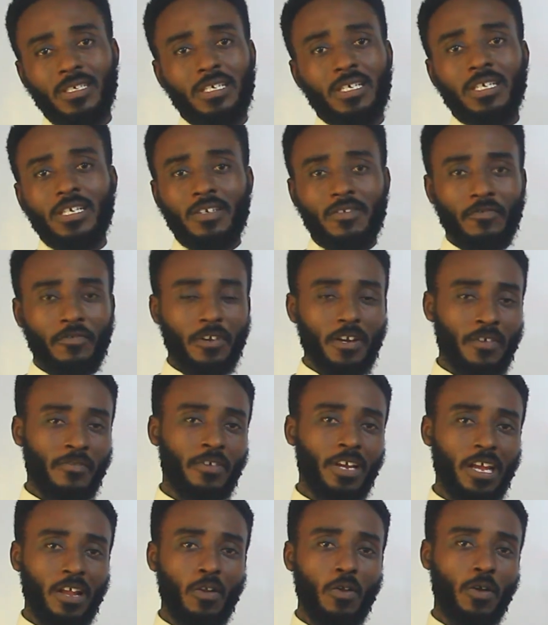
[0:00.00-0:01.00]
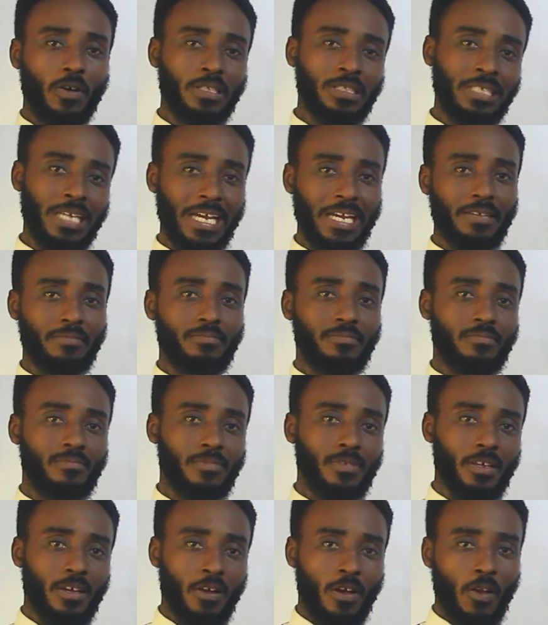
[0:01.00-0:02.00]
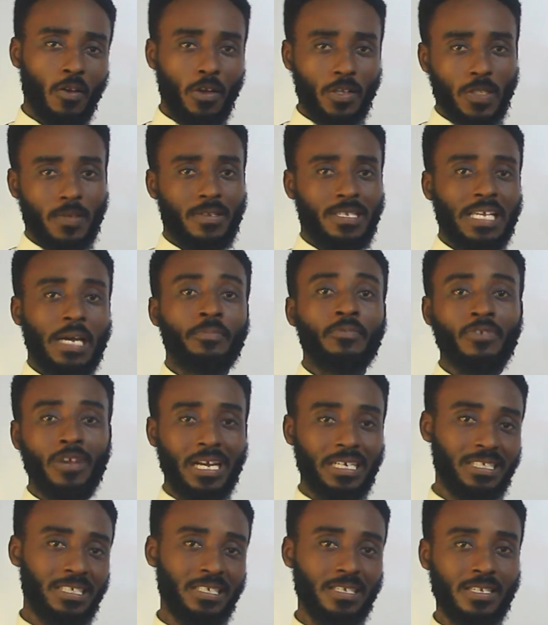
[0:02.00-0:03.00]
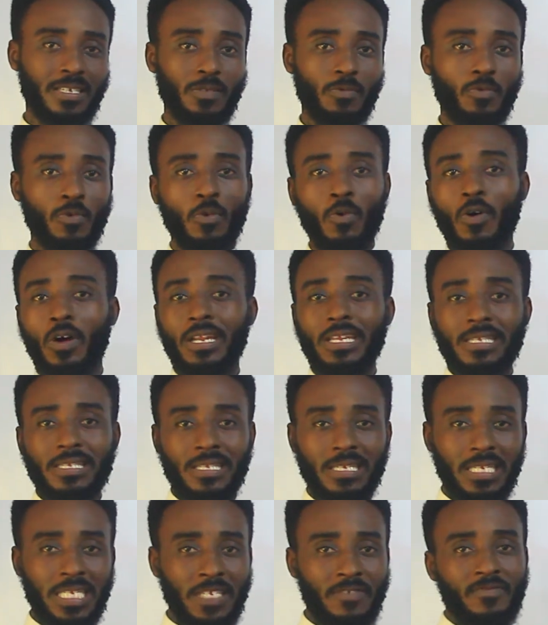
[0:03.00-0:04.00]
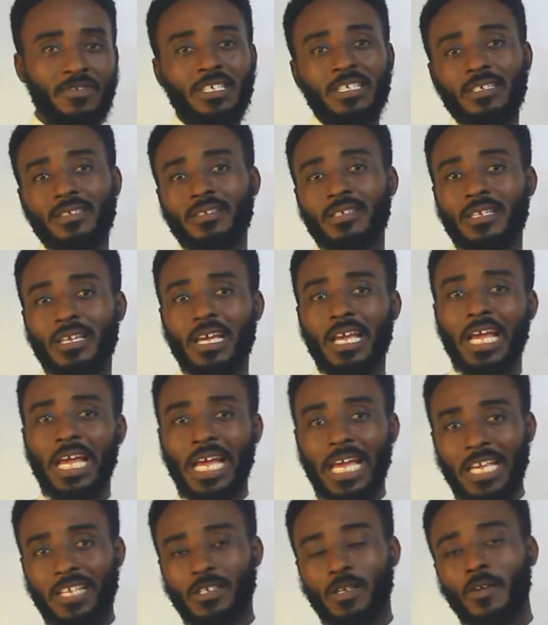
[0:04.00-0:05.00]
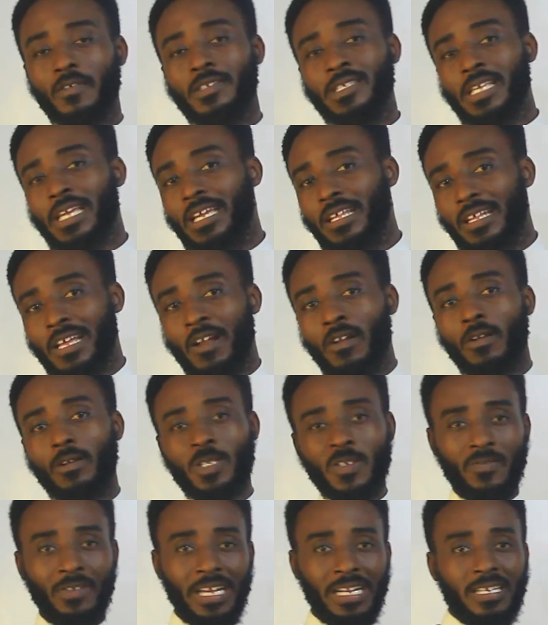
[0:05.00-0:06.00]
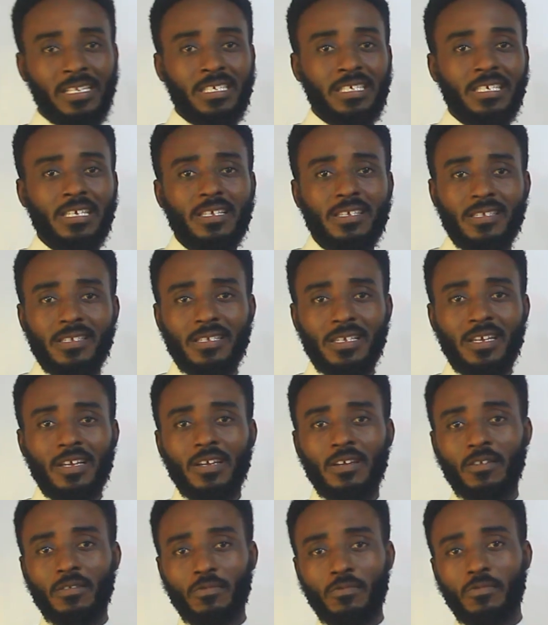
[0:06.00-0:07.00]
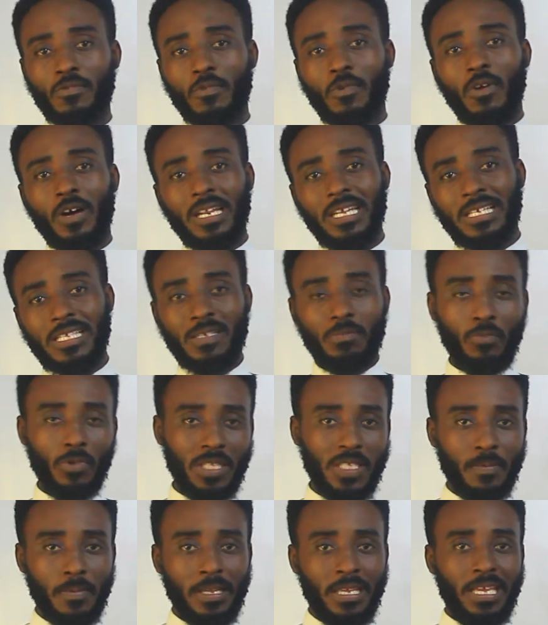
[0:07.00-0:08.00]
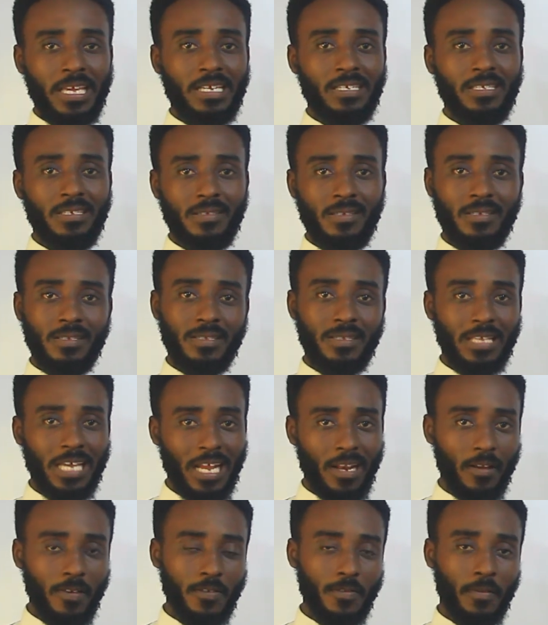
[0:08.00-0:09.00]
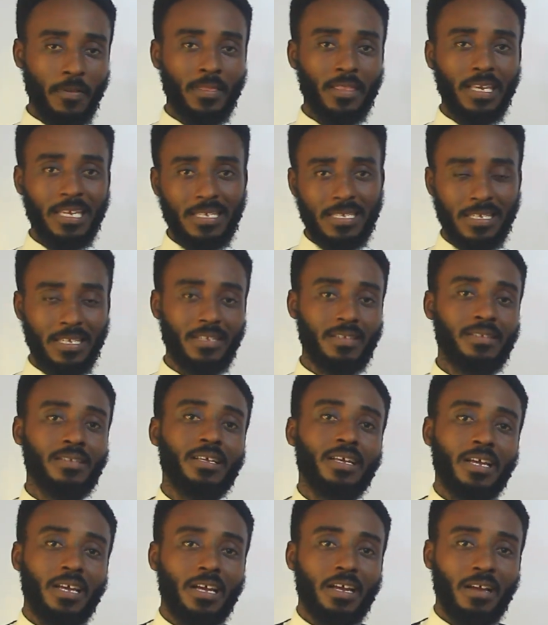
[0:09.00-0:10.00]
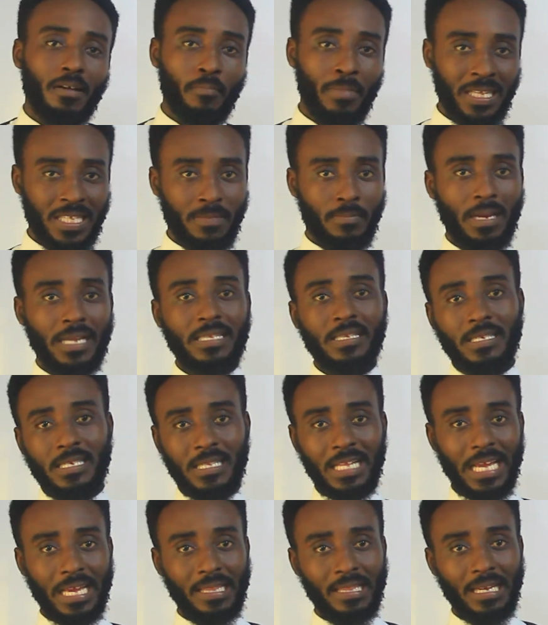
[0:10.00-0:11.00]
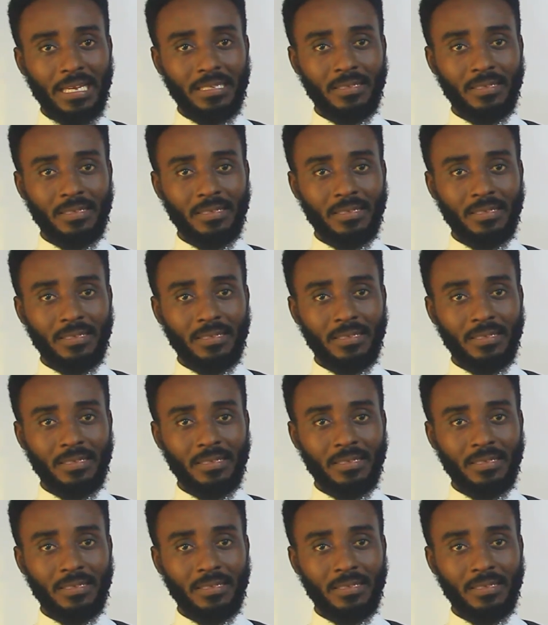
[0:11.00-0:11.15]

for a very long time, lots of subtractions, we'll call it divisions. Instead of saying a lot of additions, we'll call it multiplications. There are lots of things in mathematics like that.